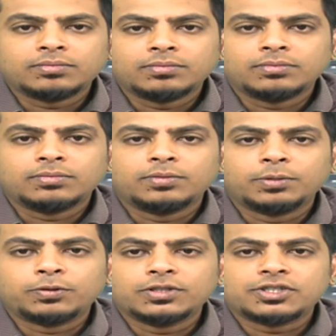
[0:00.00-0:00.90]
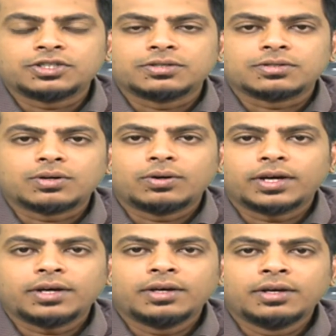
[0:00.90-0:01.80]
Prepositions, okay.
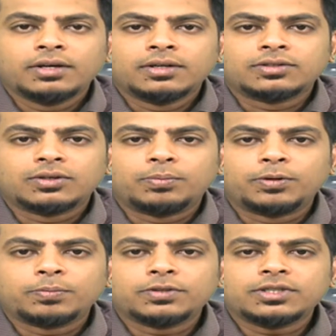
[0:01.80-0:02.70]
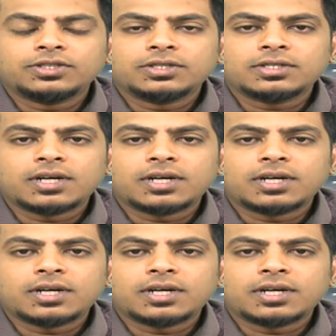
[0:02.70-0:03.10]
So prepositions are the